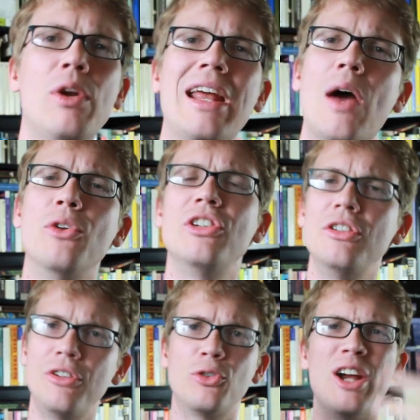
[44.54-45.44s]
what I got was a
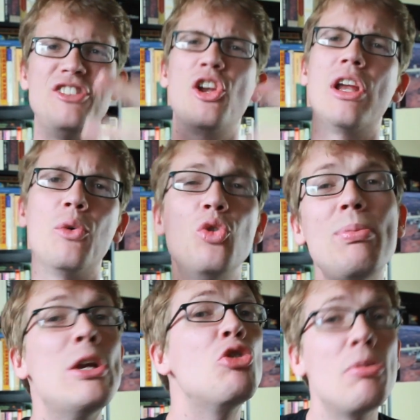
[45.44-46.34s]
list of criteria, which
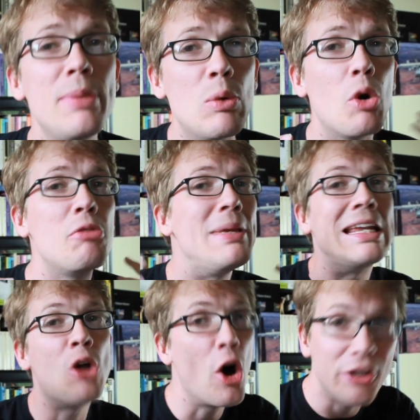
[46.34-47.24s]
appears to be what is
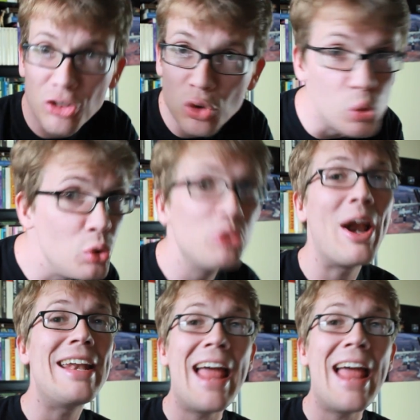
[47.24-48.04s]
being taught in schools right